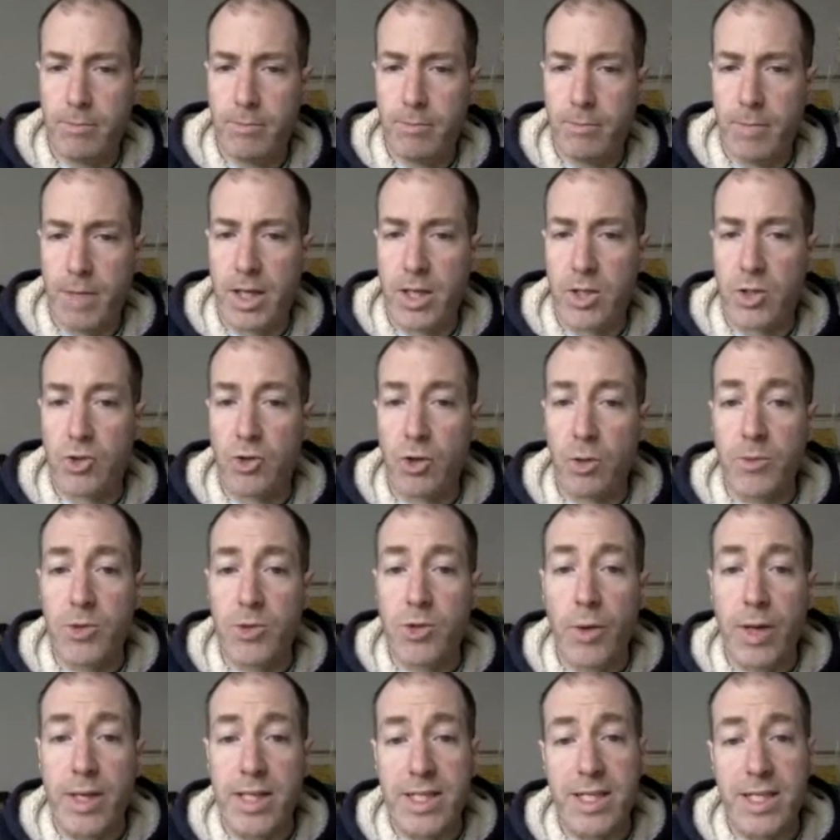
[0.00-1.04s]
and it dropped
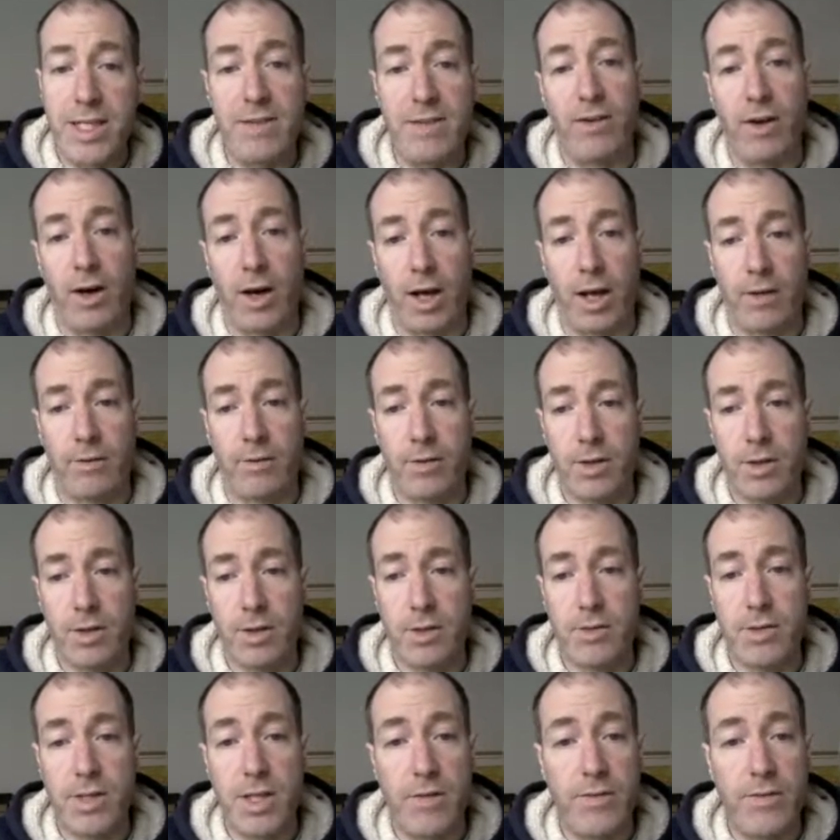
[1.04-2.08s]
25.
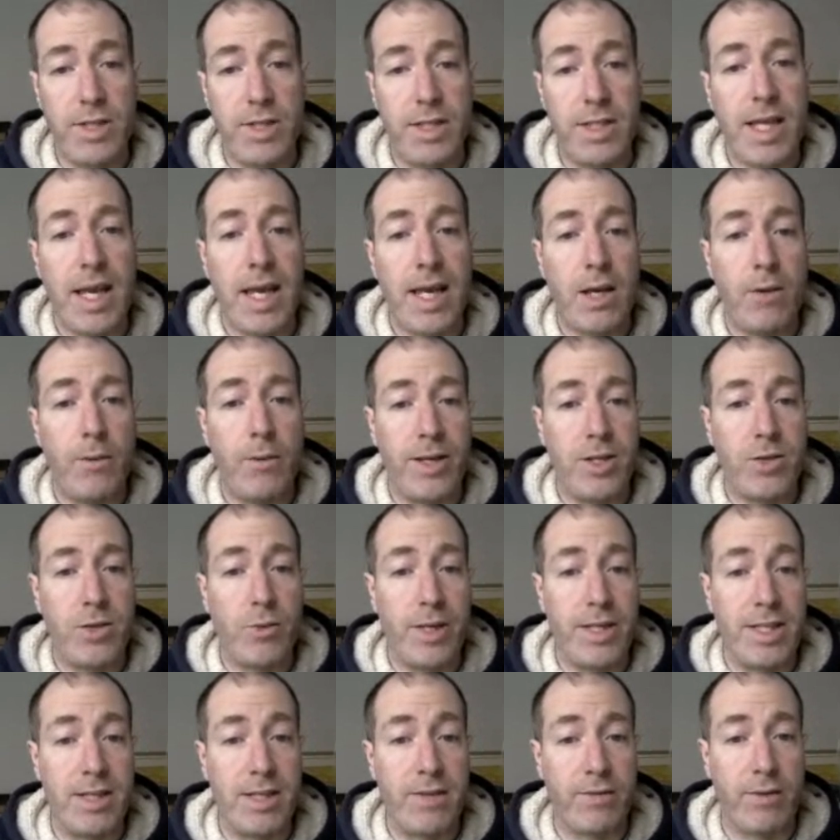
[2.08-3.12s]
So 70 take away
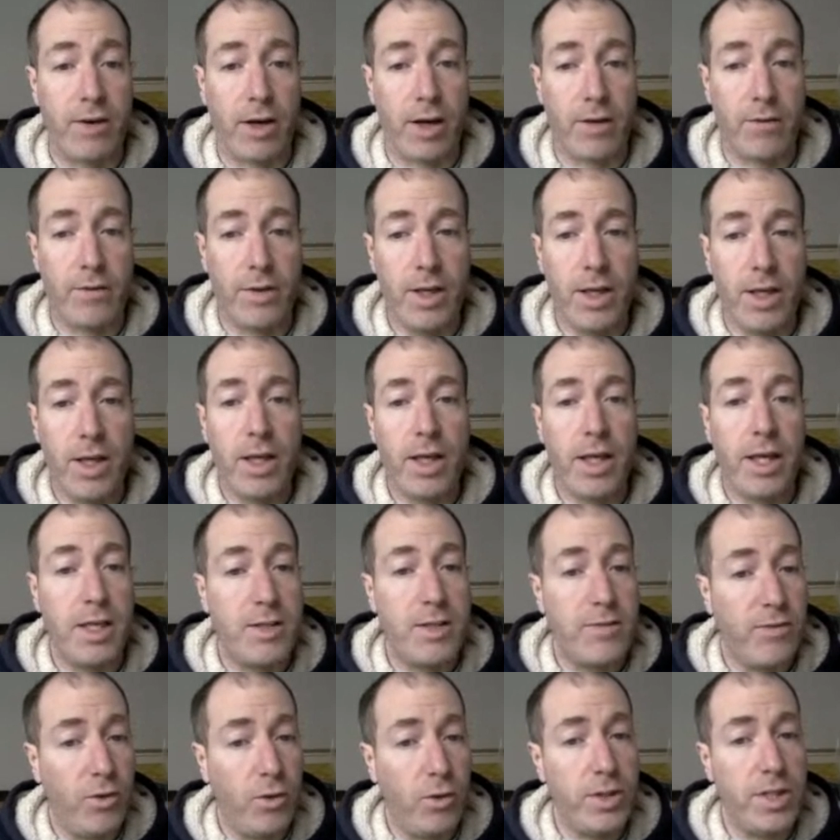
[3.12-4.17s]
25
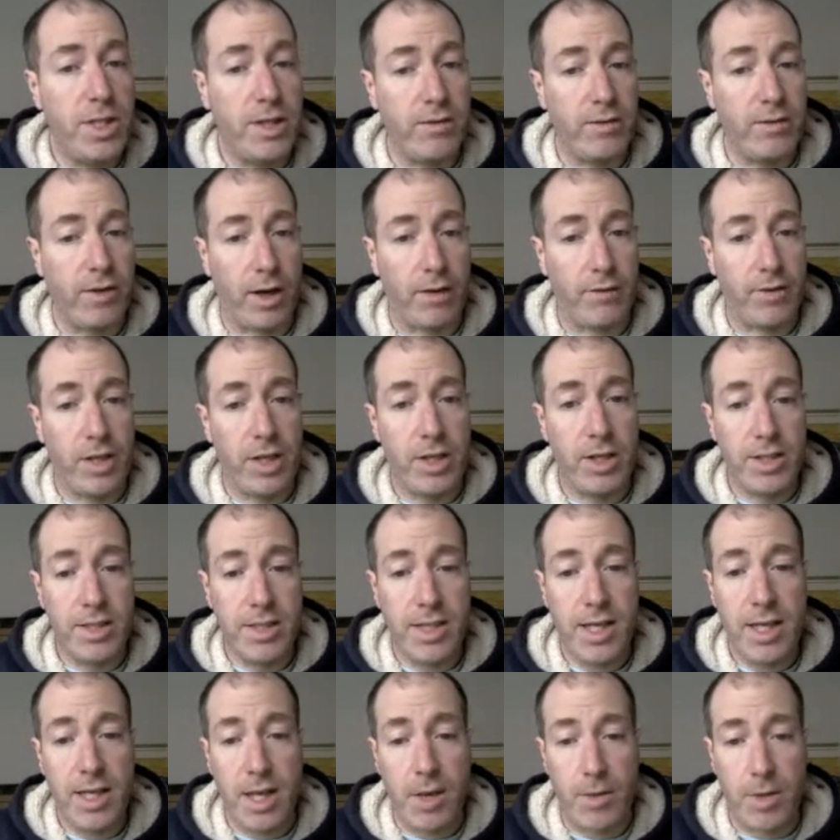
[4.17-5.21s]
is 45, and you can
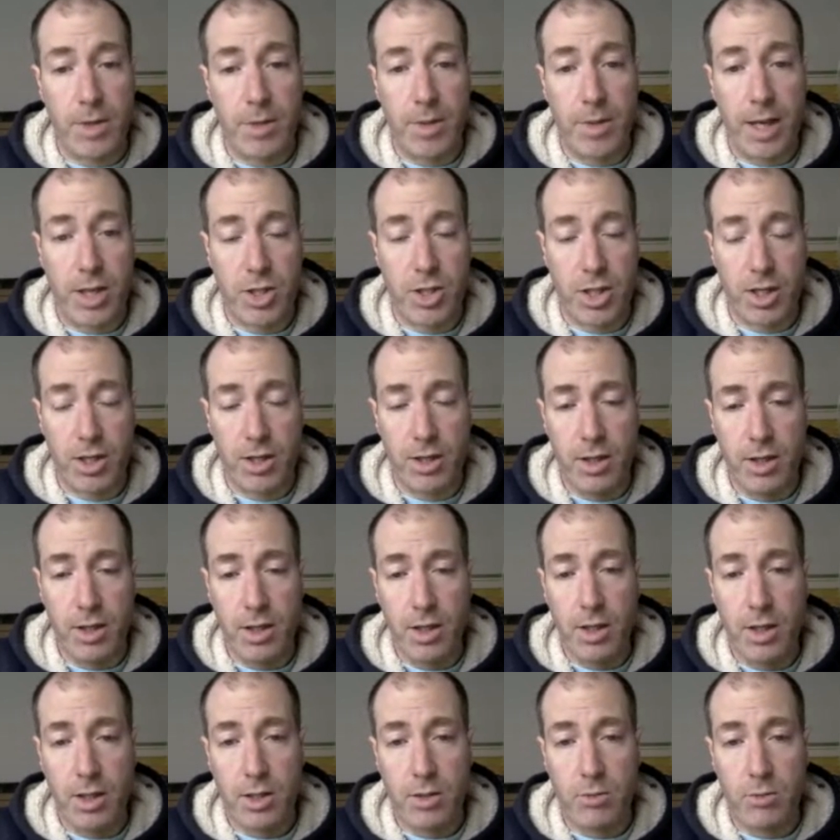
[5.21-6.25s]
see it there in the picture.
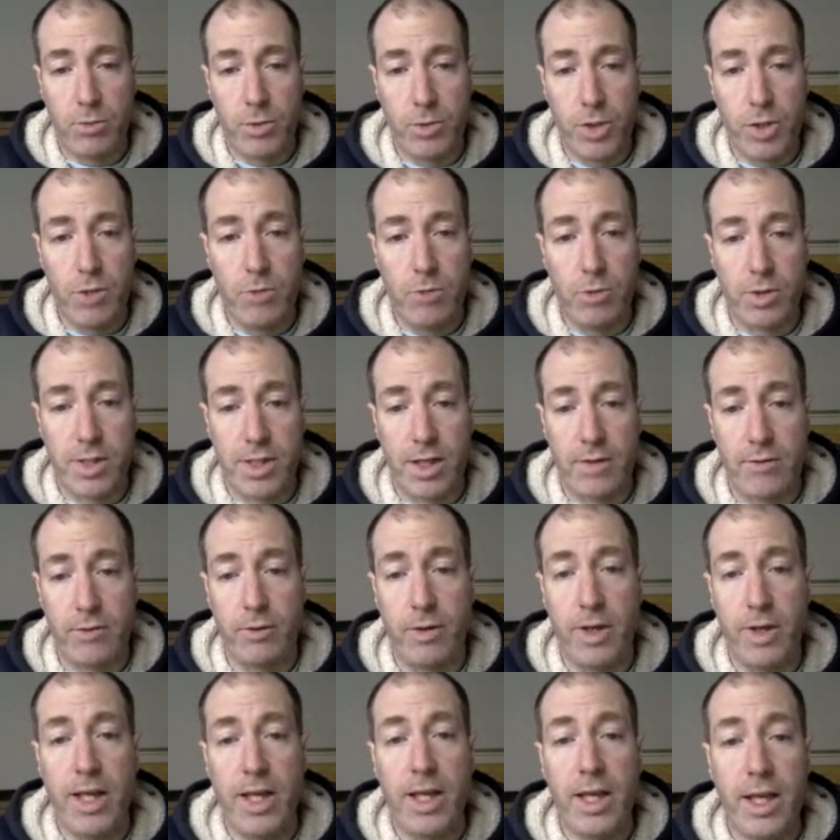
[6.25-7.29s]
The new water
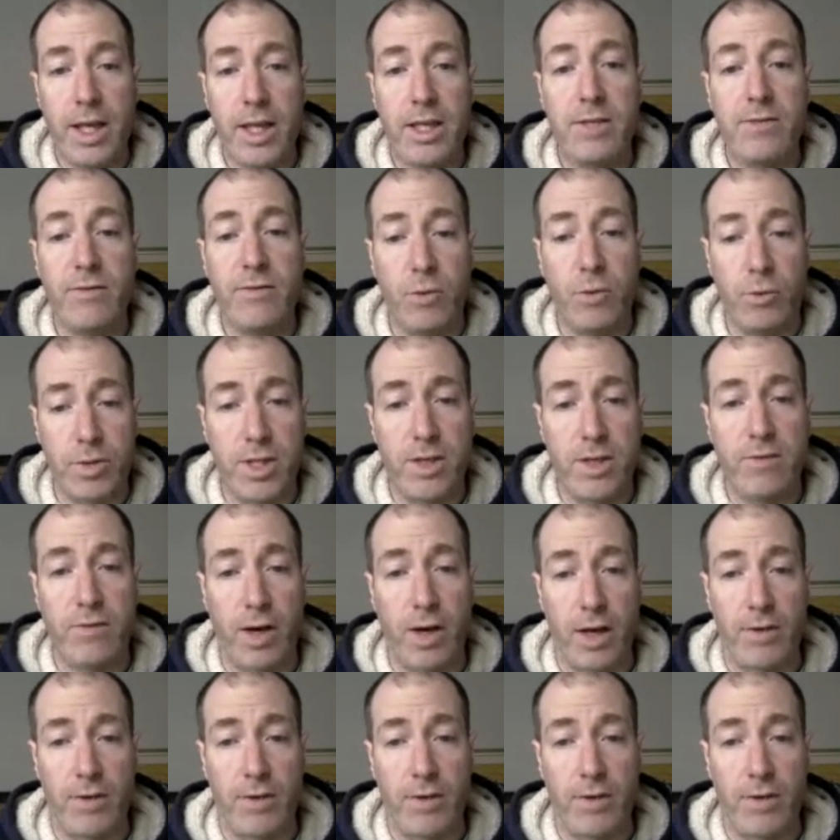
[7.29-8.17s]
level is 45